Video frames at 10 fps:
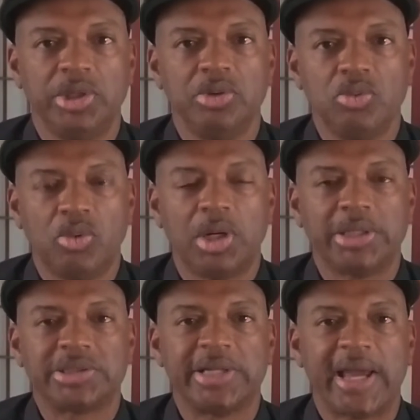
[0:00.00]

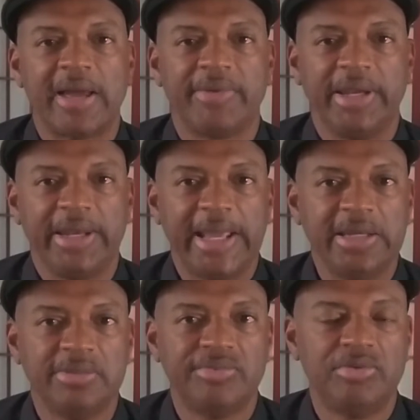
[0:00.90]
want to have a
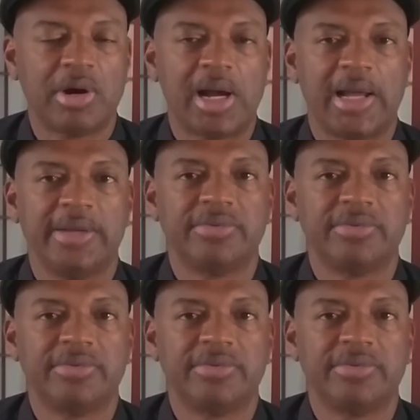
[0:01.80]
native drive,